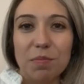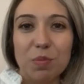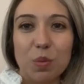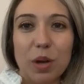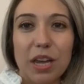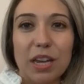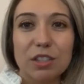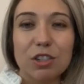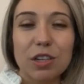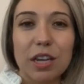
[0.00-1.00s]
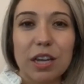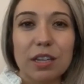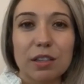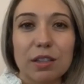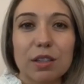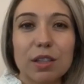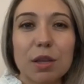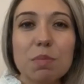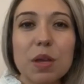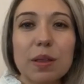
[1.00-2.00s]
which is
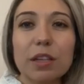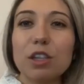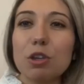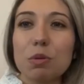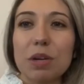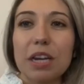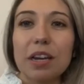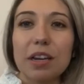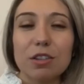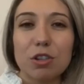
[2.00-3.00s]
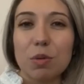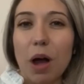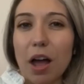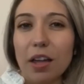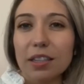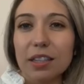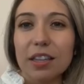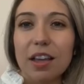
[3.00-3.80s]
something that's unique to us.